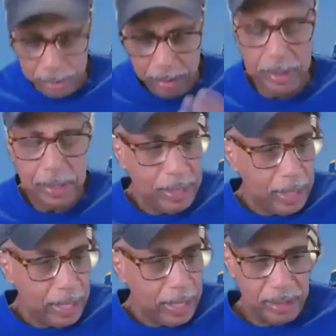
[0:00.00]
upward,
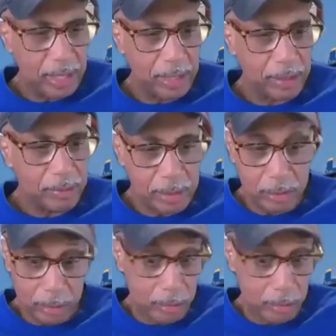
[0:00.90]
and uh,
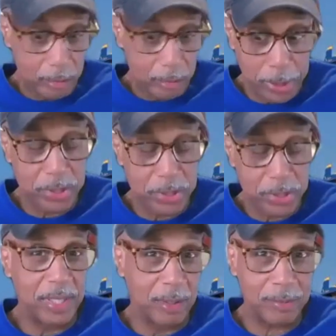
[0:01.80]
they t- took
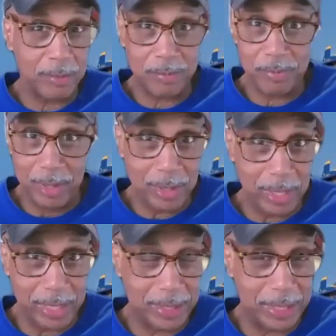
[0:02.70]
pictures of it. It looked
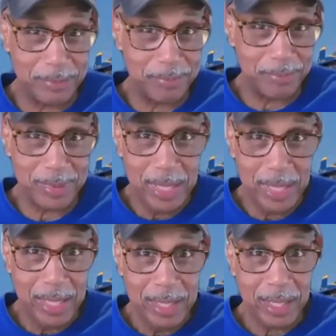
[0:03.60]
looked like a
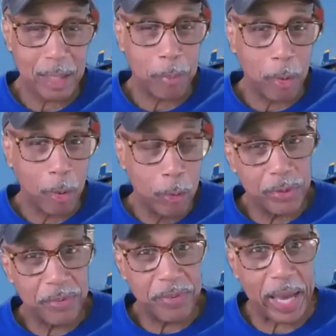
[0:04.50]
like a
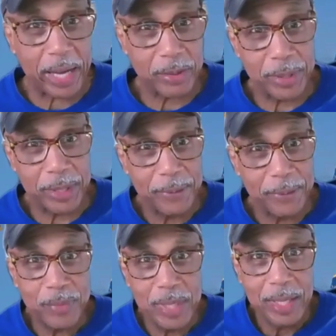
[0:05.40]
poultry
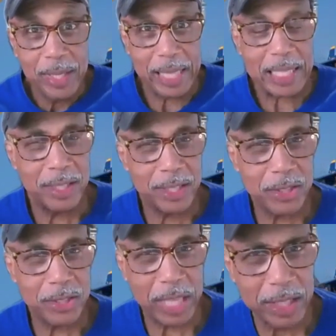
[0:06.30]
factory. That's
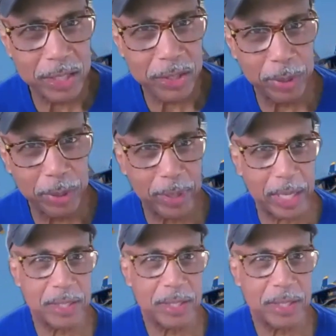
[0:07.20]
an ex- that's an
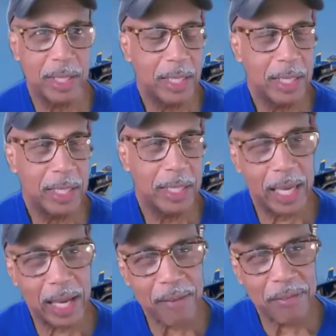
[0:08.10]
extreme case.
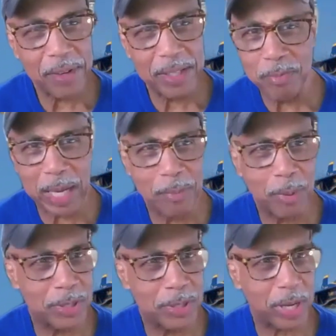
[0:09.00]
Yeah, I've had
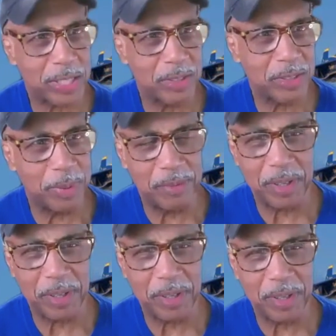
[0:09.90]
my bird strikes have
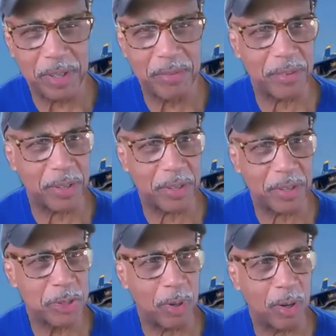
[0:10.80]
been very very
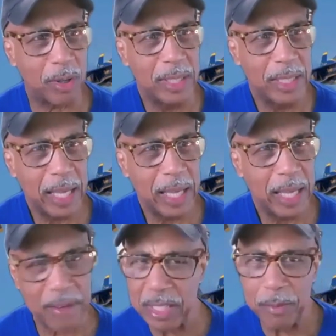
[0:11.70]
very small.
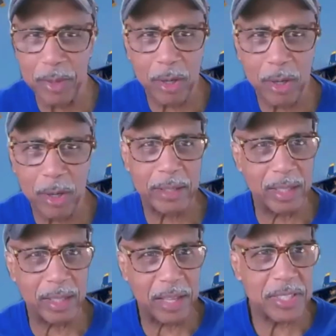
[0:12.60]
I've seen them
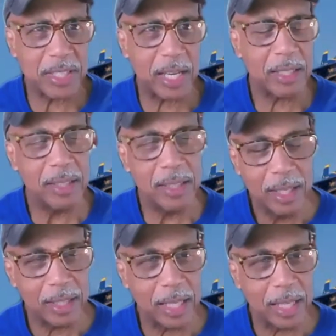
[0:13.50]
go down the left
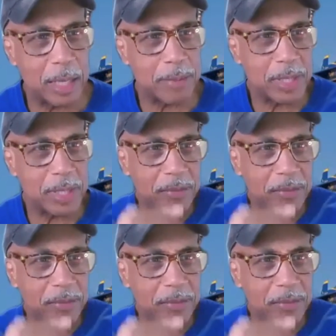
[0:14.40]
side. A lot of